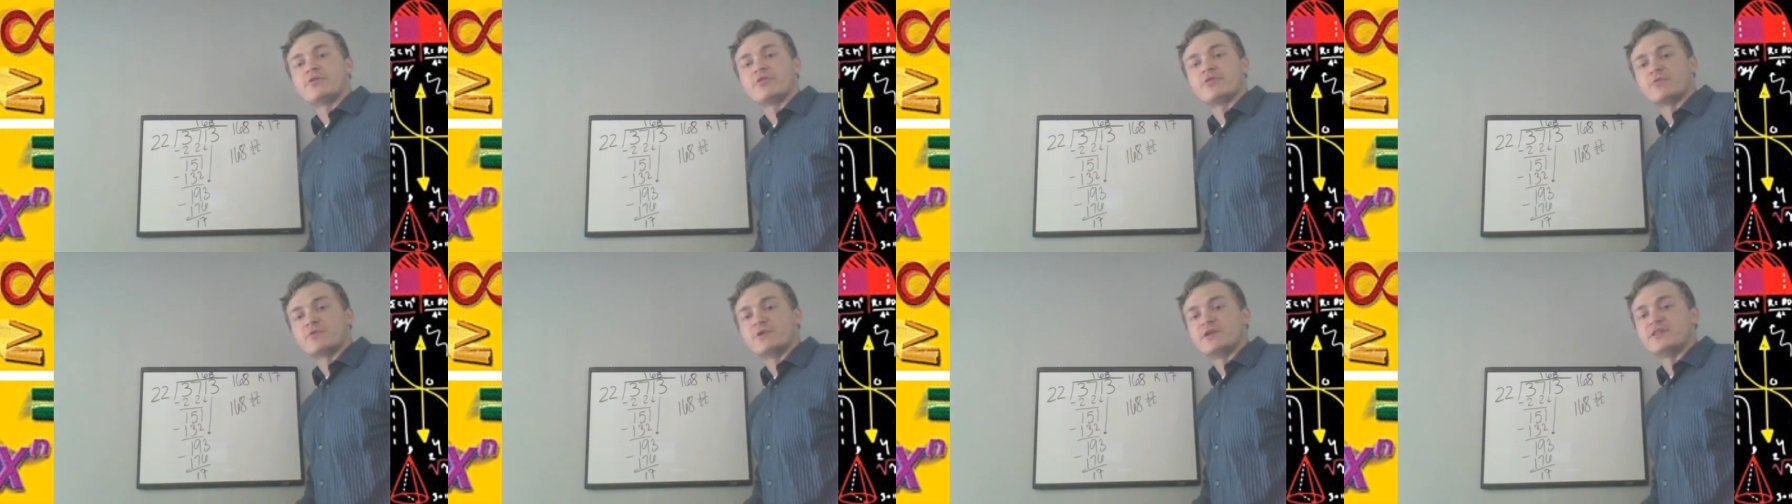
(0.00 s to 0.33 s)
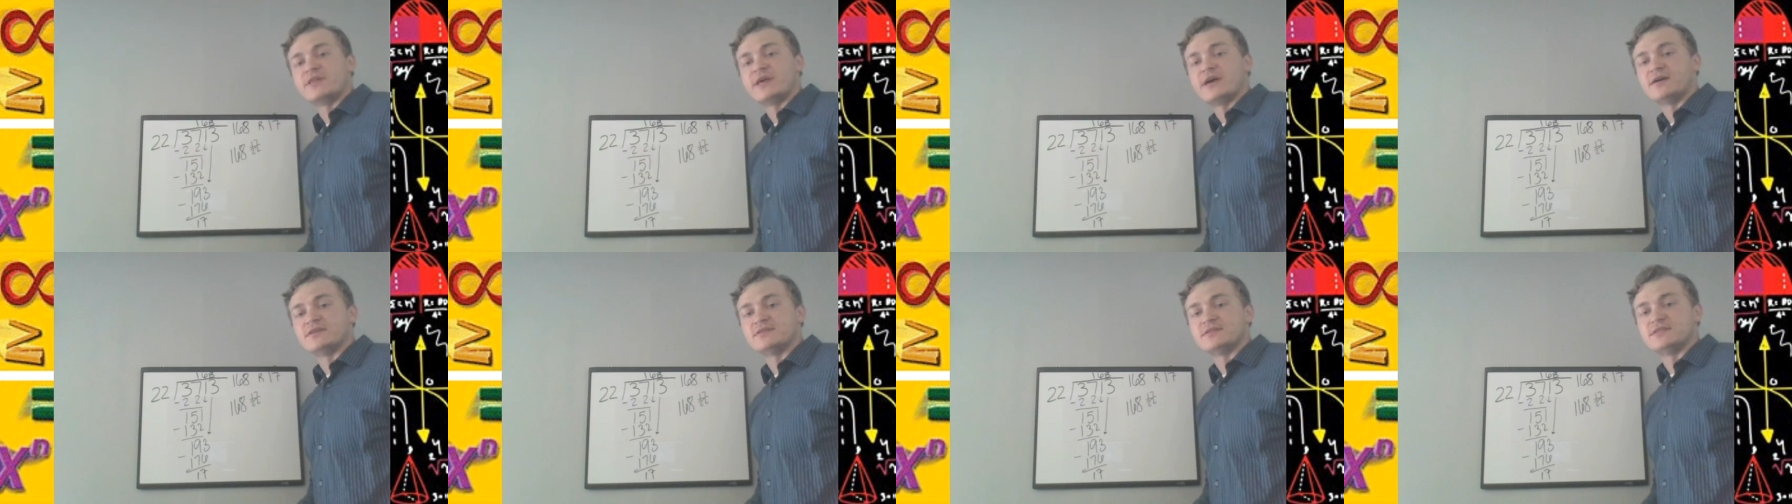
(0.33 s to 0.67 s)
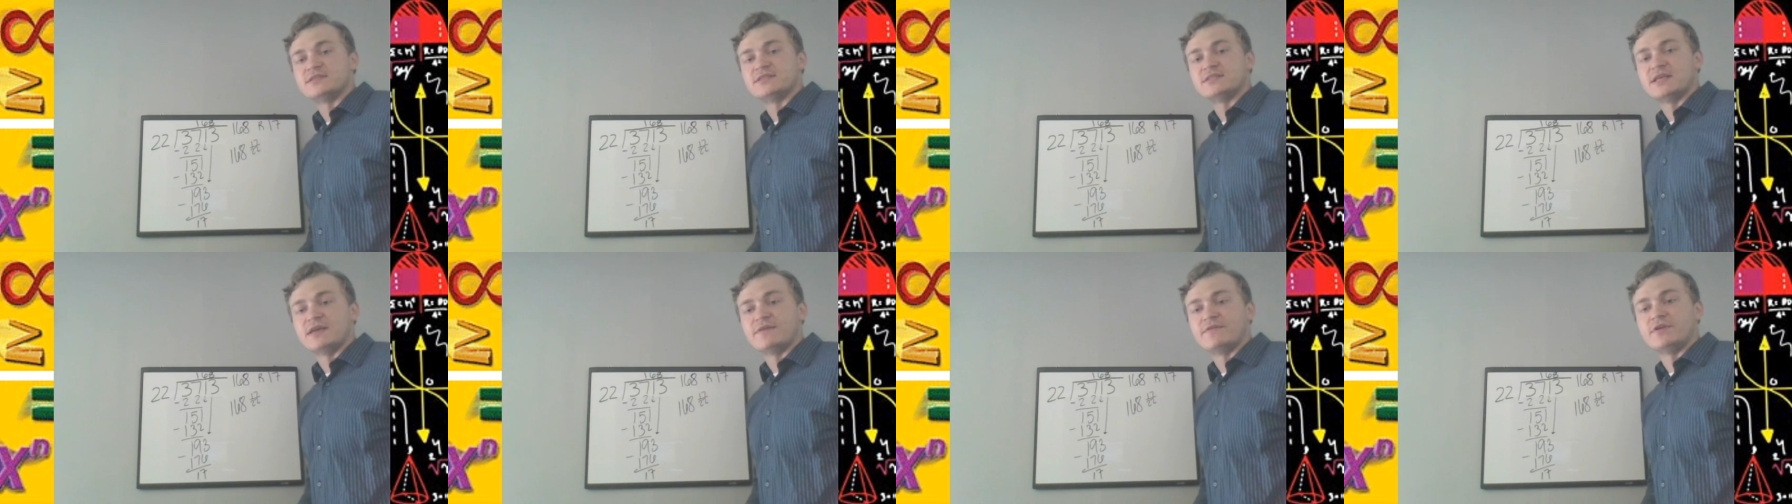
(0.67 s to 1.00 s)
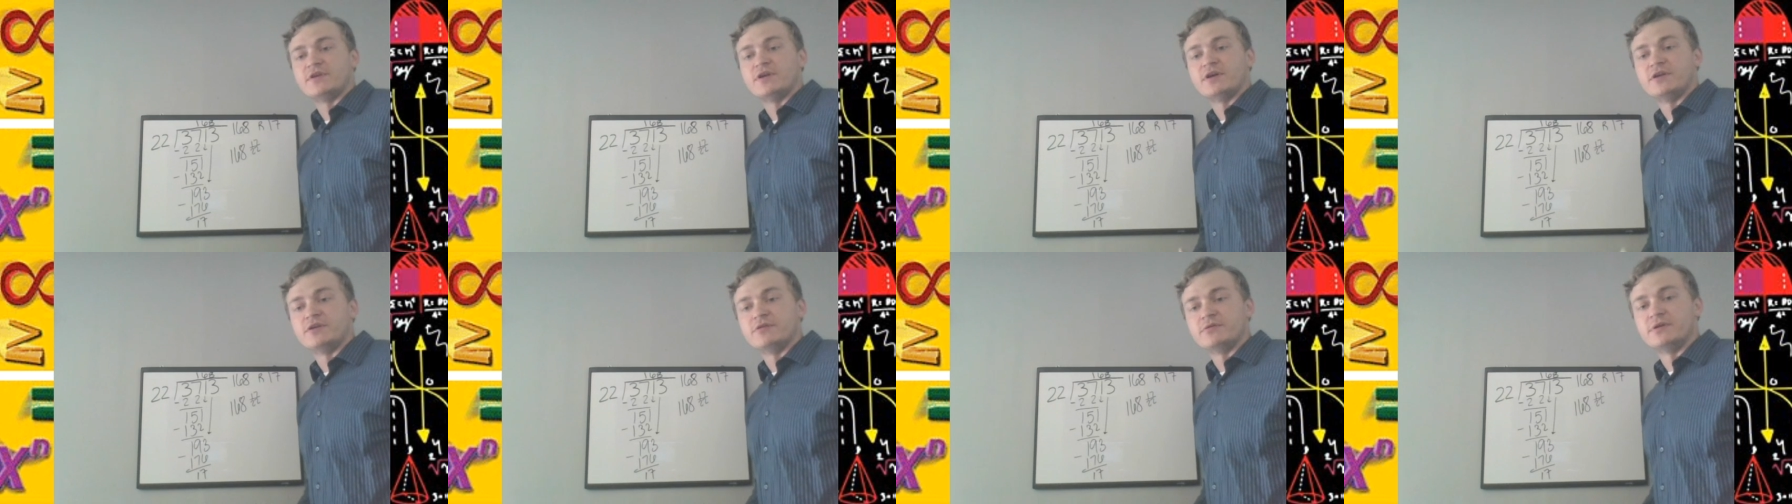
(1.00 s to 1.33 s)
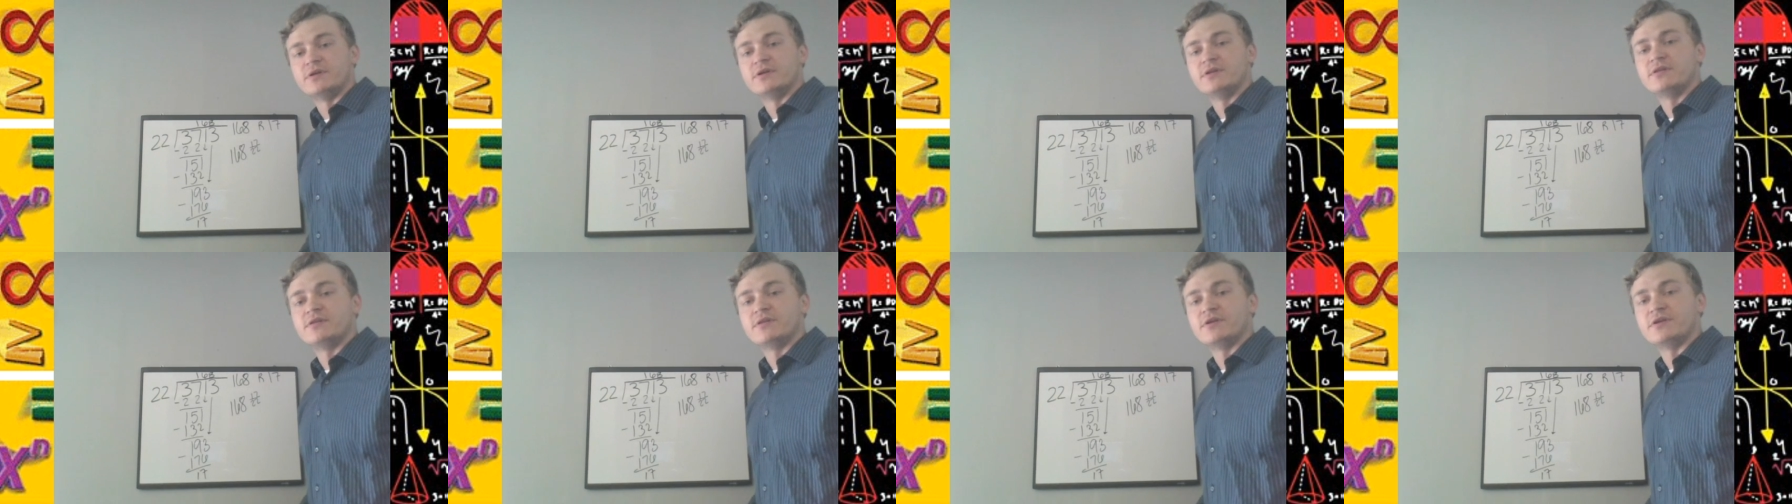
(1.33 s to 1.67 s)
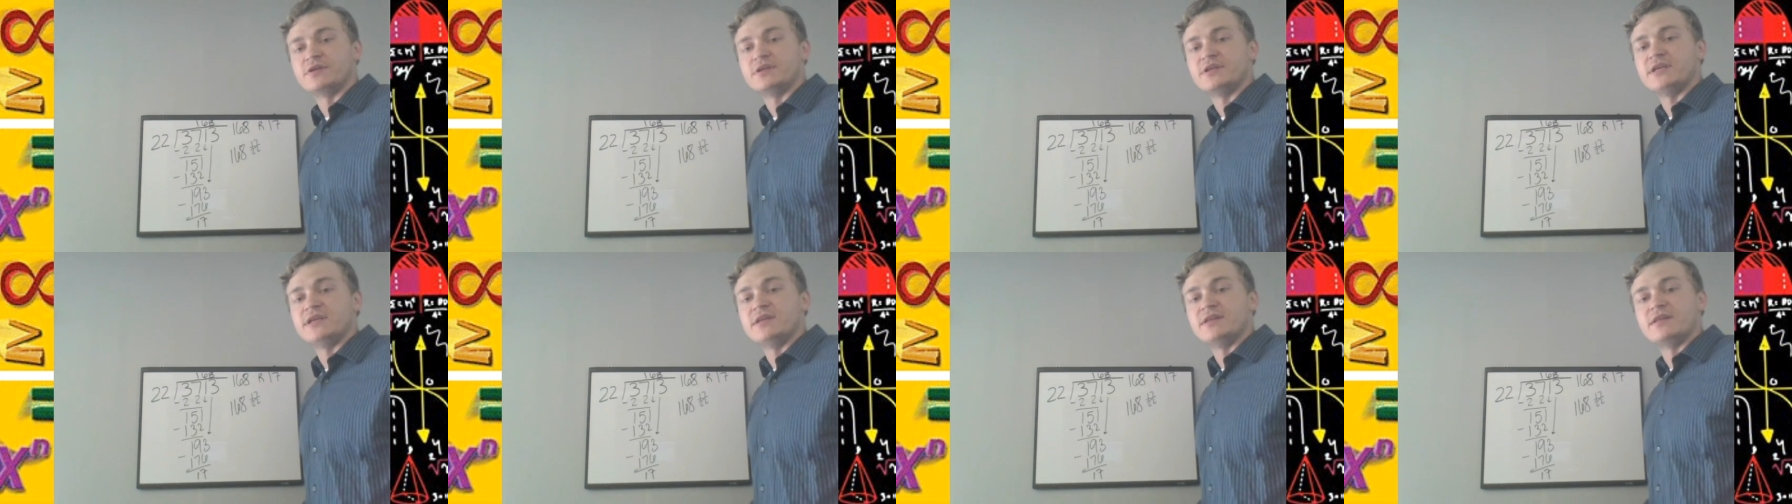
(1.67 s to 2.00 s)

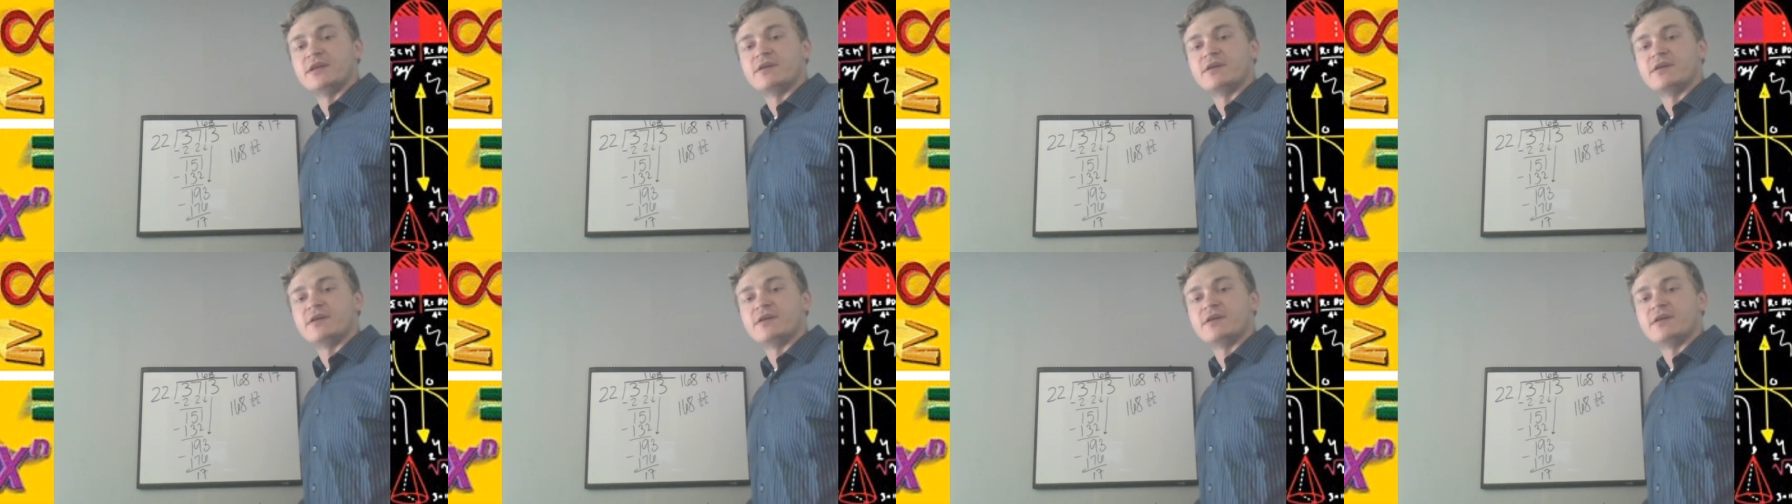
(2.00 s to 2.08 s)
3,713.